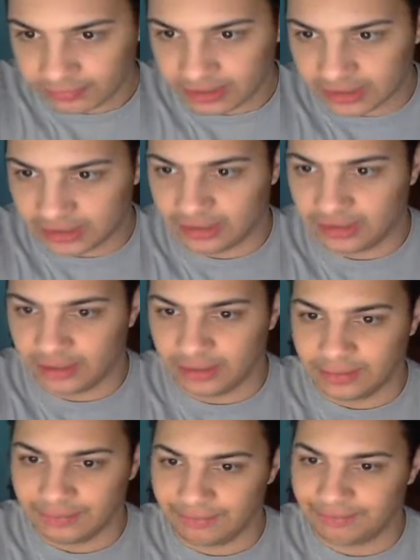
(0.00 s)

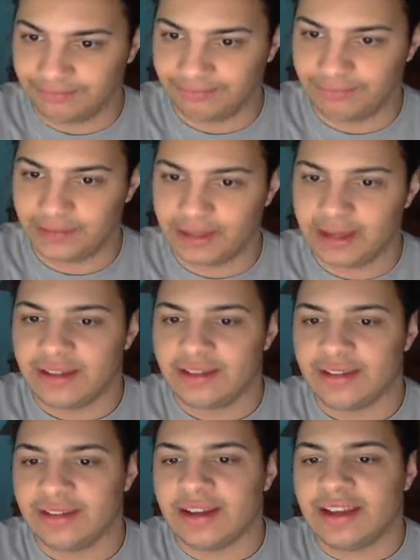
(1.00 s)
Um,
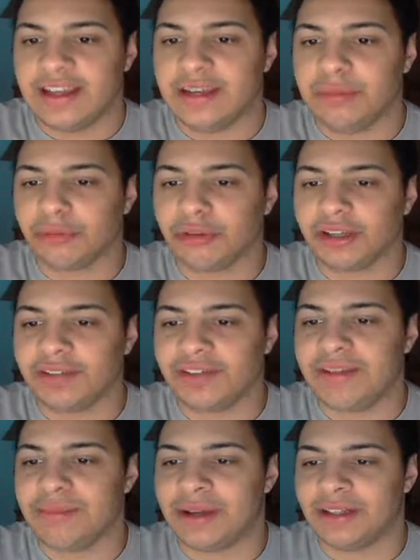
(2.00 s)
he was one of
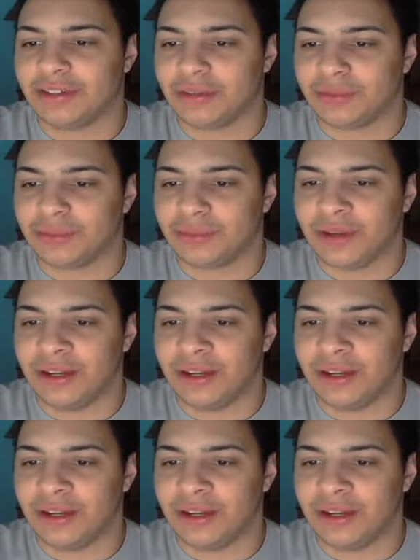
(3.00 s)
8 medical